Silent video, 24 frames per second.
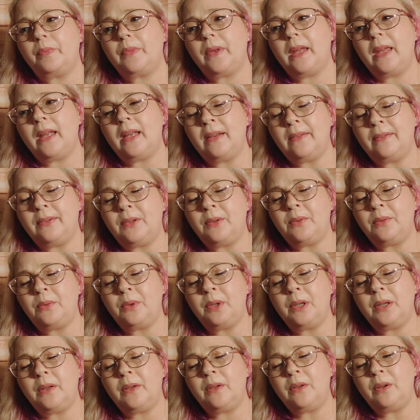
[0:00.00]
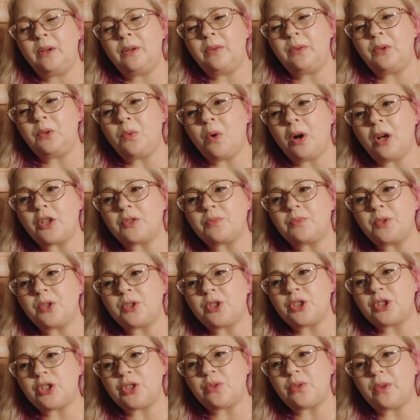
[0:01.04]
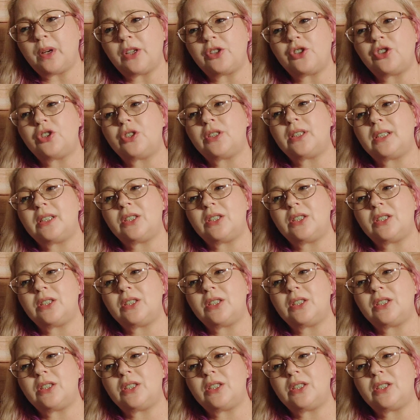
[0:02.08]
and if you watch most generations,